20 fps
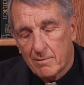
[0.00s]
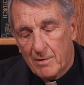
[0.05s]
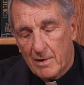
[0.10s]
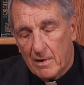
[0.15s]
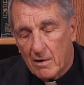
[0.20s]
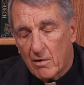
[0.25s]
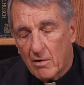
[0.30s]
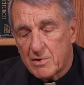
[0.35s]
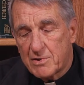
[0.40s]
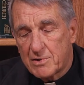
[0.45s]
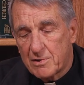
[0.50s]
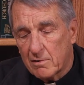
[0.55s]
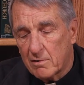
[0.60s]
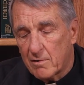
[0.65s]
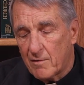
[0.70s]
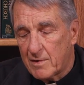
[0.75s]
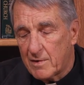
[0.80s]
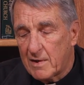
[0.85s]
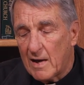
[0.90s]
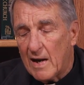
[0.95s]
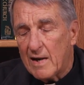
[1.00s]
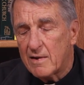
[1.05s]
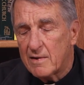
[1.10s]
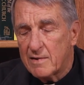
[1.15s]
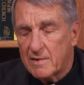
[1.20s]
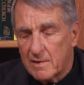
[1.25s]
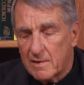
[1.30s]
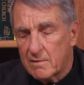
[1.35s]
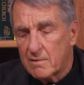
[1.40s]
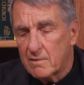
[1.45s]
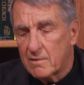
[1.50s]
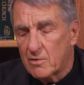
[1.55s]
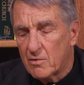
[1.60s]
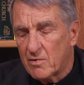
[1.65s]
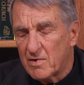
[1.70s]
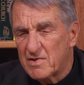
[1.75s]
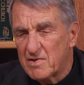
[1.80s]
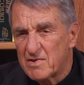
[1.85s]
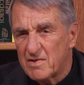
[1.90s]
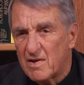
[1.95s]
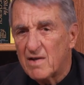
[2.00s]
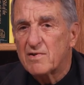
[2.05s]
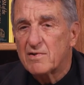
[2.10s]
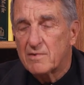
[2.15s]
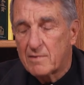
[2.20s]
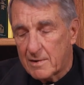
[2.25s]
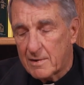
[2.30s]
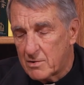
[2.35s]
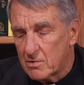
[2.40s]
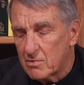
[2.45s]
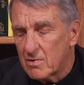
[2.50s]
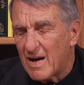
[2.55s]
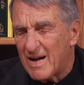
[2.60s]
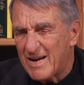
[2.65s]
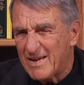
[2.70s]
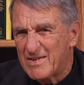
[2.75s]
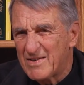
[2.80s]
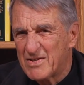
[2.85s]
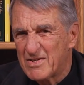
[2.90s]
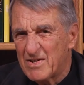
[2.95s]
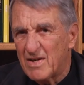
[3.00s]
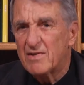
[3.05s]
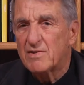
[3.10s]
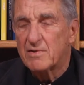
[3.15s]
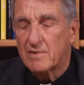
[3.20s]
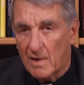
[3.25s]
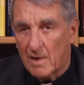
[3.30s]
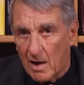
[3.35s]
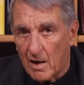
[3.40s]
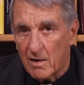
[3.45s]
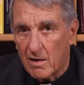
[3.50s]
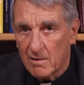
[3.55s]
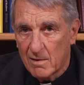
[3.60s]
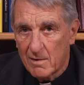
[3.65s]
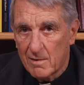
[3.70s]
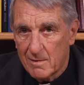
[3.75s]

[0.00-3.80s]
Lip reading: there are children that God intended to exist that do not exist now.